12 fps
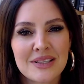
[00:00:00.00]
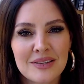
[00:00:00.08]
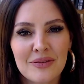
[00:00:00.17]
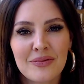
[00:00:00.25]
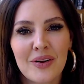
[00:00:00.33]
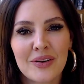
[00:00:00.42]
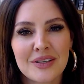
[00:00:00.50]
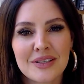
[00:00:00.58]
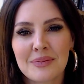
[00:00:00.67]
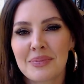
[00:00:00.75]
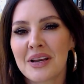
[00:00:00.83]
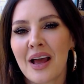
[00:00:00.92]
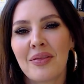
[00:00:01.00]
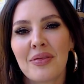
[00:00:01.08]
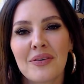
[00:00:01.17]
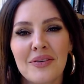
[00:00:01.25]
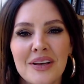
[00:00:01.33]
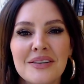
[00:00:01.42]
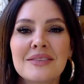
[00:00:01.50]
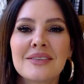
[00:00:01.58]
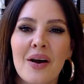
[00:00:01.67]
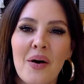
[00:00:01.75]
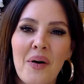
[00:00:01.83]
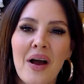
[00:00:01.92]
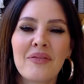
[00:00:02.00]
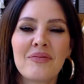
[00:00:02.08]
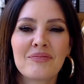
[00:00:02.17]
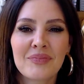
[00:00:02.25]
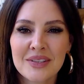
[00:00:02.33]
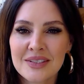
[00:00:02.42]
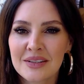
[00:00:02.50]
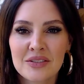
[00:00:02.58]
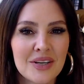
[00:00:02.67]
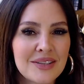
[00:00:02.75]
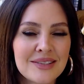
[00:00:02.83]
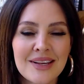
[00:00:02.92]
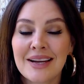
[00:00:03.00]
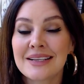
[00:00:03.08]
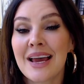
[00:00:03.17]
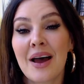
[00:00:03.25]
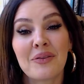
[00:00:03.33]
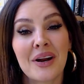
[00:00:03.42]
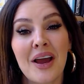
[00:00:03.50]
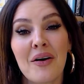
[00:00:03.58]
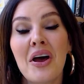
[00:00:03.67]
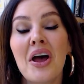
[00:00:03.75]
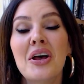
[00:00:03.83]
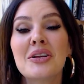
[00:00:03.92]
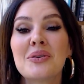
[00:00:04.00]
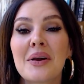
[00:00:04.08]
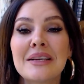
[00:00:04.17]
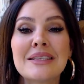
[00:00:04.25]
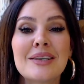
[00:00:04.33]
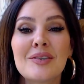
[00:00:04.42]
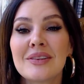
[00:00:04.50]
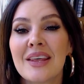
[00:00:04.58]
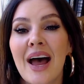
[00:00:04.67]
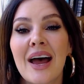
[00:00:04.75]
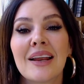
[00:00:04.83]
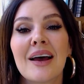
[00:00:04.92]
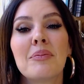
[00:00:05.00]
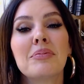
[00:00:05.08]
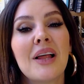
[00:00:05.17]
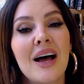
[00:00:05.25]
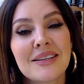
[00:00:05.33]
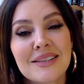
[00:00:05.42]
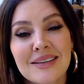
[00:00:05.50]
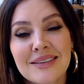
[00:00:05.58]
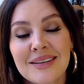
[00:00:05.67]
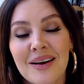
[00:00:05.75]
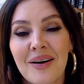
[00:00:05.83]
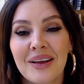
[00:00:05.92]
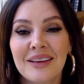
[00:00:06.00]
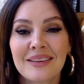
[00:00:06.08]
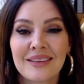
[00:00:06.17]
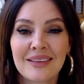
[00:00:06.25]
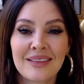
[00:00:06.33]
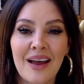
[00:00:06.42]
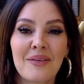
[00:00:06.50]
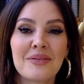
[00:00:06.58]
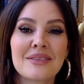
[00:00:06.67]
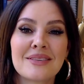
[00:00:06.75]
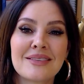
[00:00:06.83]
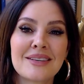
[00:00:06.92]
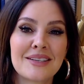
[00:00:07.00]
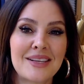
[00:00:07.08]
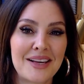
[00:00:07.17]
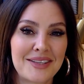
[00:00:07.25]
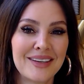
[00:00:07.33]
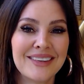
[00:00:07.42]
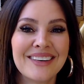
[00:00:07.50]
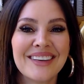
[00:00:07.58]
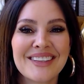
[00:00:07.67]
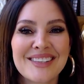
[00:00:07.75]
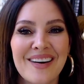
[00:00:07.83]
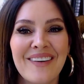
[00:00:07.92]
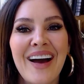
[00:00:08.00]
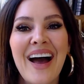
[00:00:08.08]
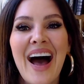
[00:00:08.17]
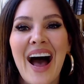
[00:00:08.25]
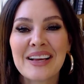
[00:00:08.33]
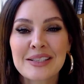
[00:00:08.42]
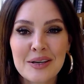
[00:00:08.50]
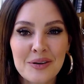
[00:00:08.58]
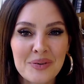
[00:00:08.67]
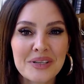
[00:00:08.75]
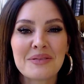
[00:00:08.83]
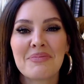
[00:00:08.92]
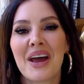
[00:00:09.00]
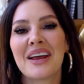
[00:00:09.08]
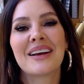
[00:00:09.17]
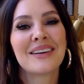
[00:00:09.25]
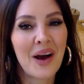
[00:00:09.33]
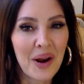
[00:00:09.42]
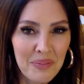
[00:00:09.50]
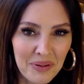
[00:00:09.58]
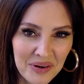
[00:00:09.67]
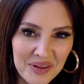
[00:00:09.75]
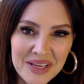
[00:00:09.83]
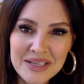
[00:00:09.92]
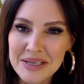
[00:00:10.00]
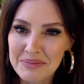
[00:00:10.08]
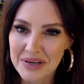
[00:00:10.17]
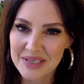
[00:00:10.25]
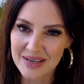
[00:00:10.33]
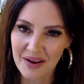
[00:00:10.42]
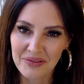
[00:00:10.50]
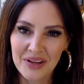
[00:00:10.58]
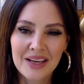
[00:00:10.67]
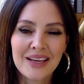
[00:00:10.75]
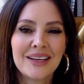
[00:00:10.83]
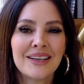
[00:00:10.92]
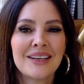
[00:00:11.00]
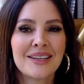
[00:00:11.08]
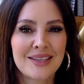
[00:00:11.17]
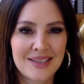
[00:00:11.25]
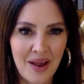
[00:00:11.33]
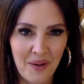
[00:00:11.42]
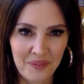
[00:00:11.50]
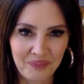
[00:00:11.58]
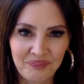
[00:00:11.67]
still falling asleep at 9:30. So Justin's out of town right now. So I considered that a plus. So I think that was a success. So I still went to bed and got up early and did my stuff. So